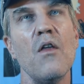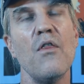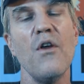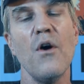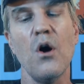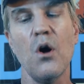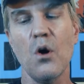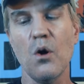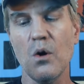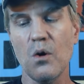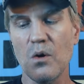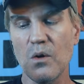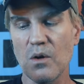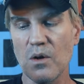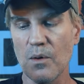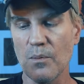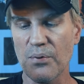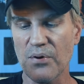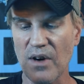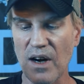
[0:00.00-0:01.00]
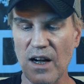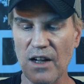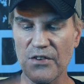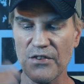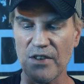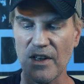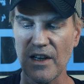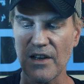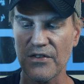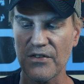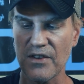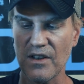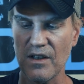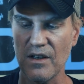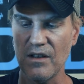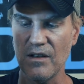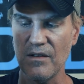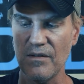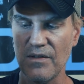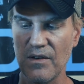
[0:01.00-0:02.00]
The whole process
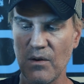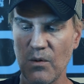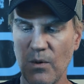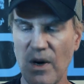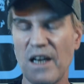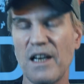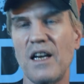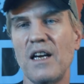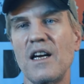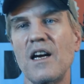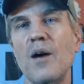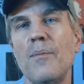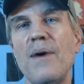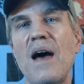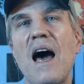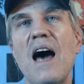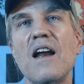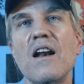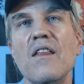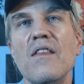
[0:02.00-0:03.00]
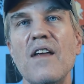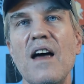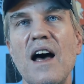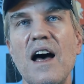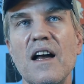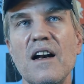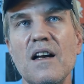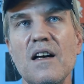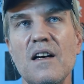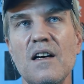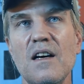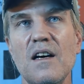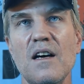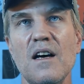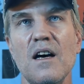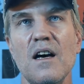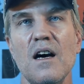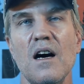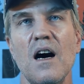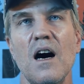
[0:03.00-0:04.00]
of waking up out of that
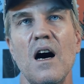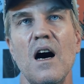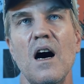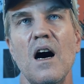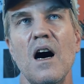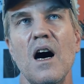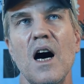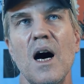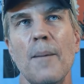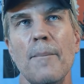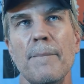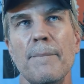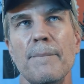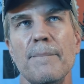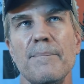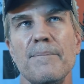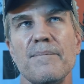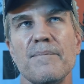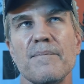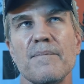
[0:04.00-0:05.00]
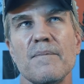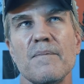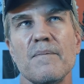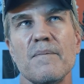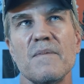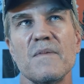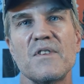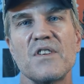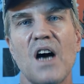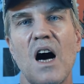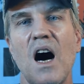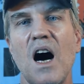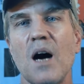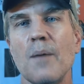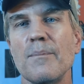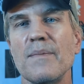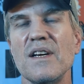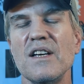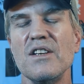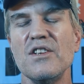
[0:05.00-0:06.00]
um,
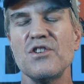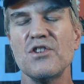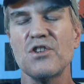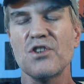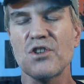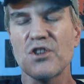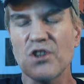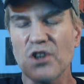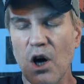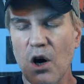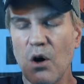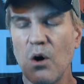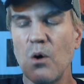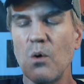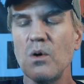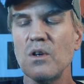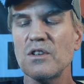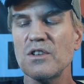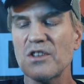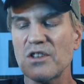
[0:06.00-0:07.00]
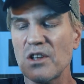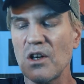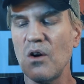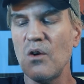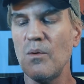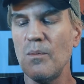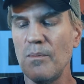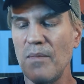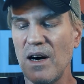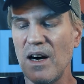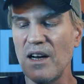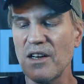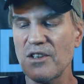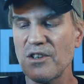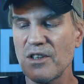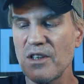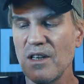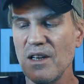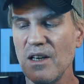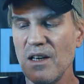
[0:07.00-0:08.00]
taught me so, so
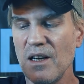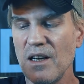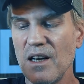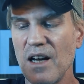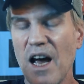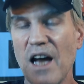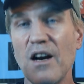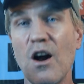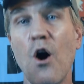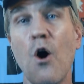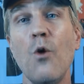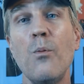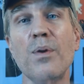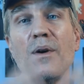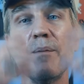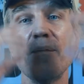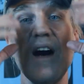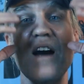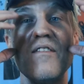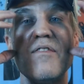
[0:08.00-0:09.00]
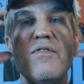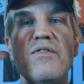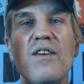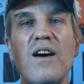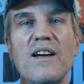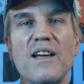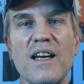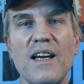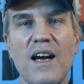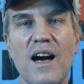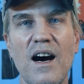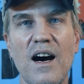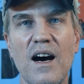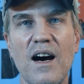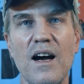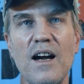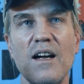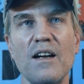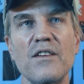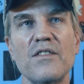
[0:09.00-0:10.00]
much and opened my fucking
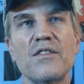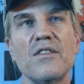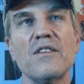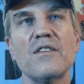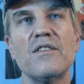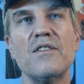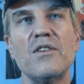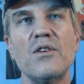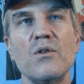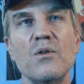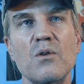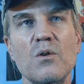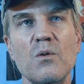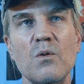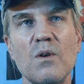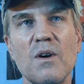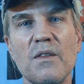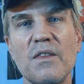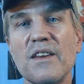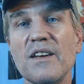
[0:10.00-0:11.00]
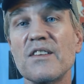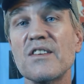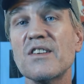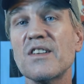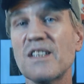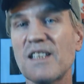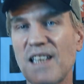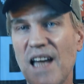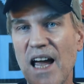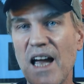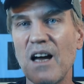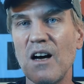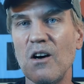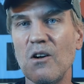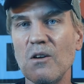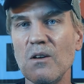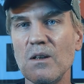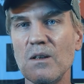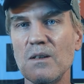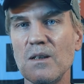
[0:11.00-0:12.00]
eyes to the
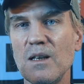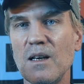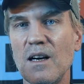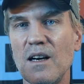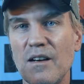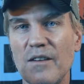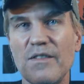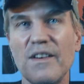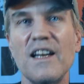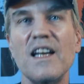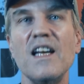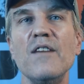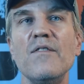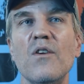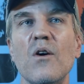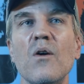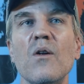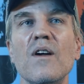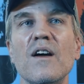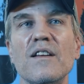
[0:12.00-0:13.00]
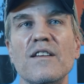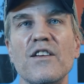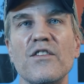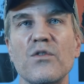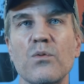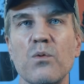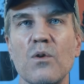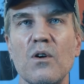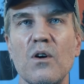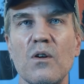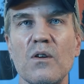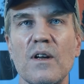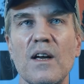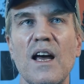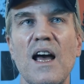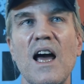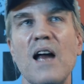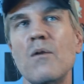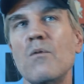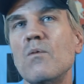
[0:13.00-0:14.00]
scale of evil in this world
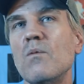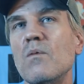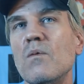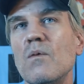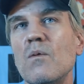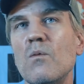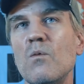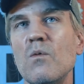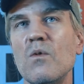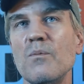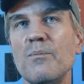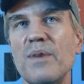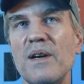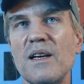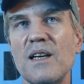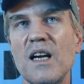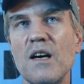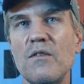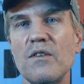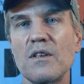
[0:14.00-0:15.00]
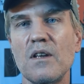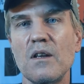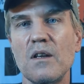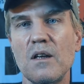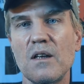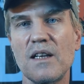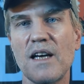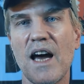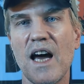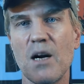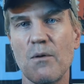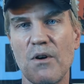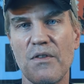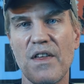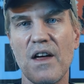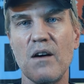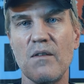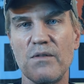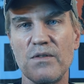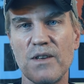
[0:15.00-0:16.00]
and being able to look at it
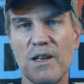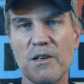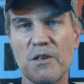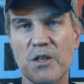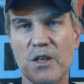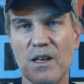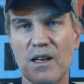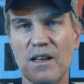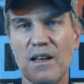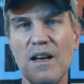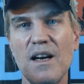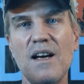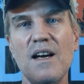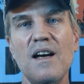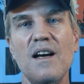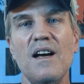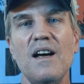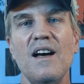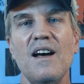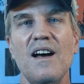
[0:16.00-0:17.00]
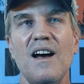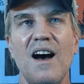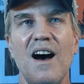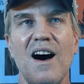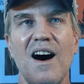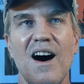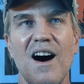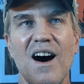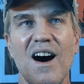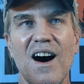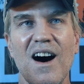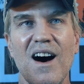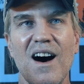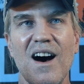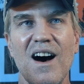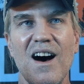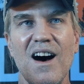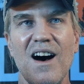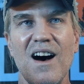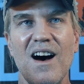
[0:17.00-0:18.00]
without flinching.
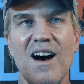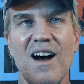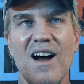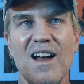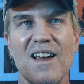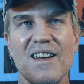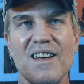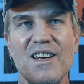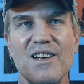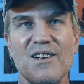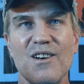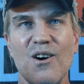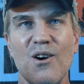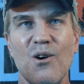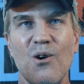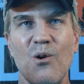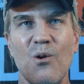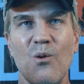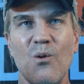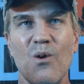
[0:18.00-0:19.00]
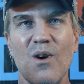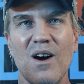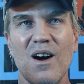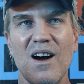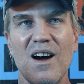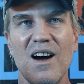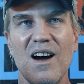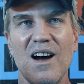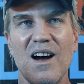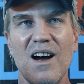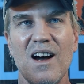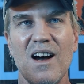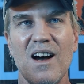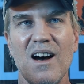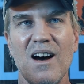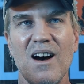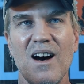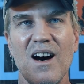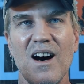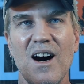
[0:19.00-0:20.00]
Uh, you know,
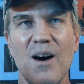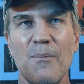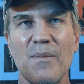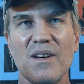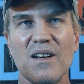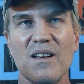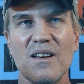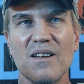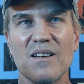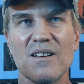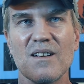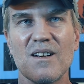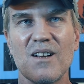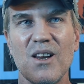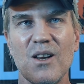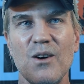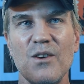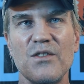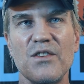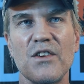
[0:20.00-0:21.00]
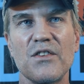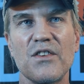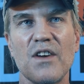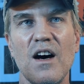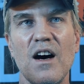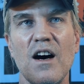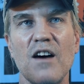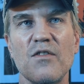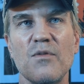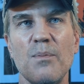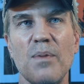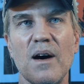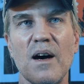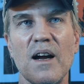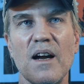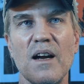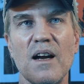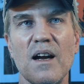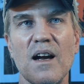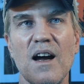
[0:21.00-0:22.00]
I'm going to close this off
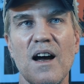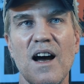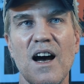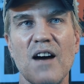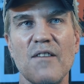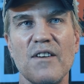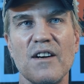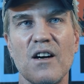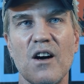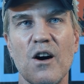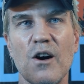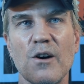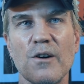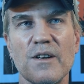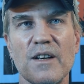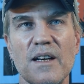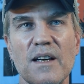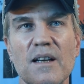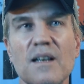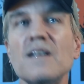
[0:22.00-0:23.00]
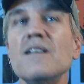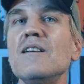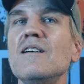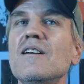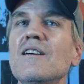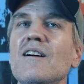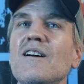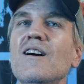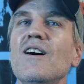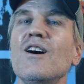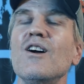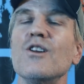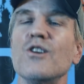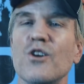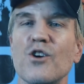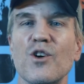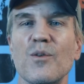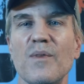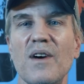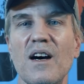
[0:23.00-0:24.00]
by having Arnie
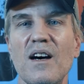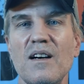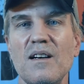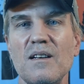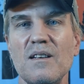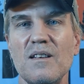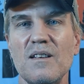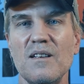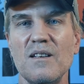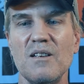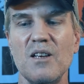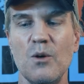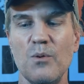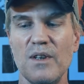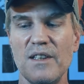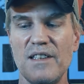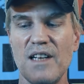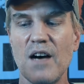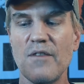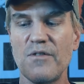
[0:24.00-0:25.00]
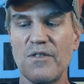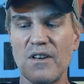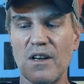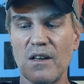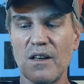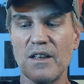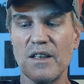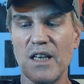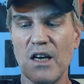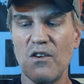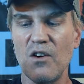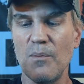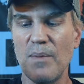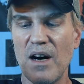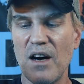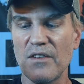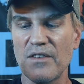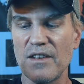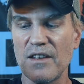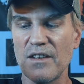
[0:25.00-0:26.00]
Lerma, who would definitely know
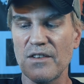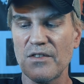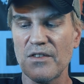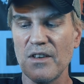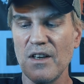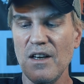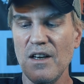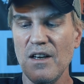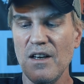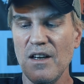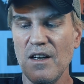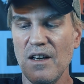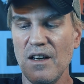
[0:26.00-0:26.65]
about this,